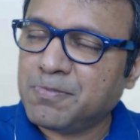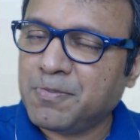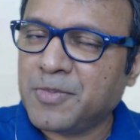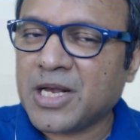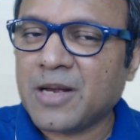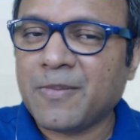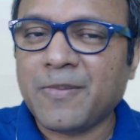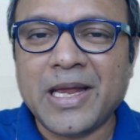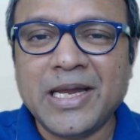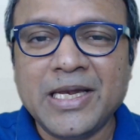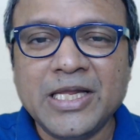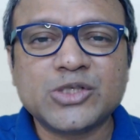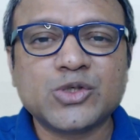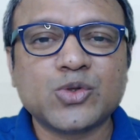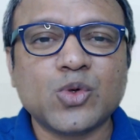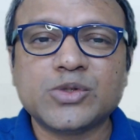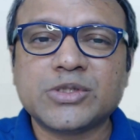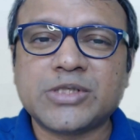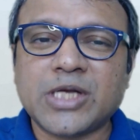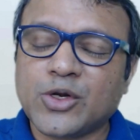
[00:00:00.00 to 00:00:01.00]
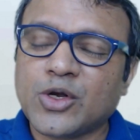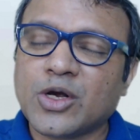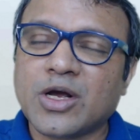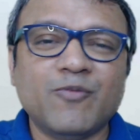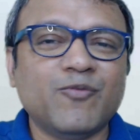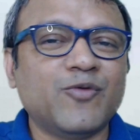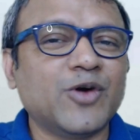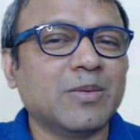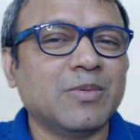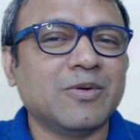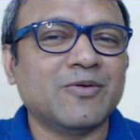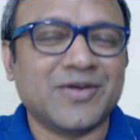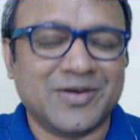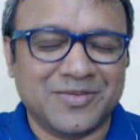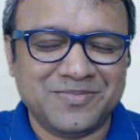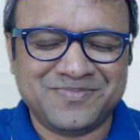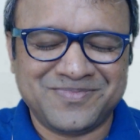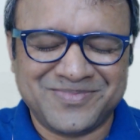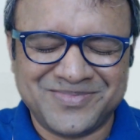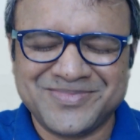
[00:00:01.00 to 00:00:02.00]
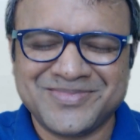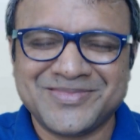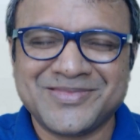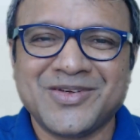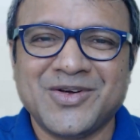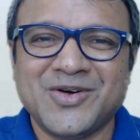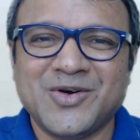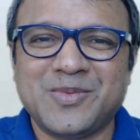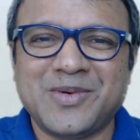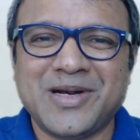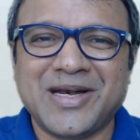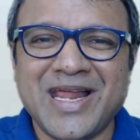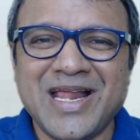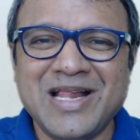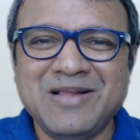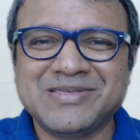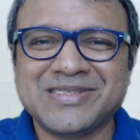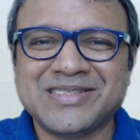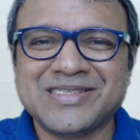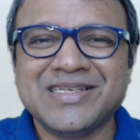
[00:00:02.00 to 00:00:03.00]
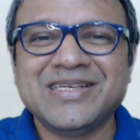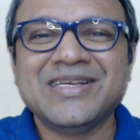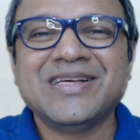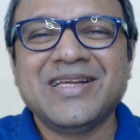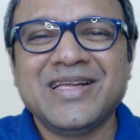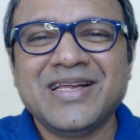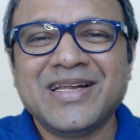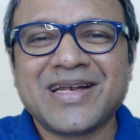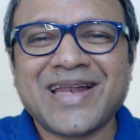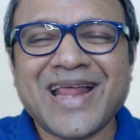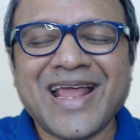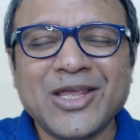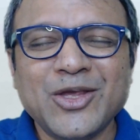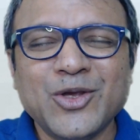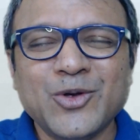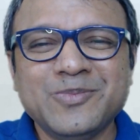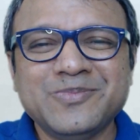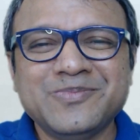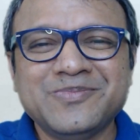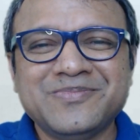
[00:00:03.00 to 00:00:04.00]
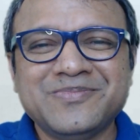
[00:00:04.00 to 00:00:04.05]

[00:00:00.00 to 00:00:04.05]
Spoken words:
pick up any source that you're comfortable with. Hope that helps. Thank you.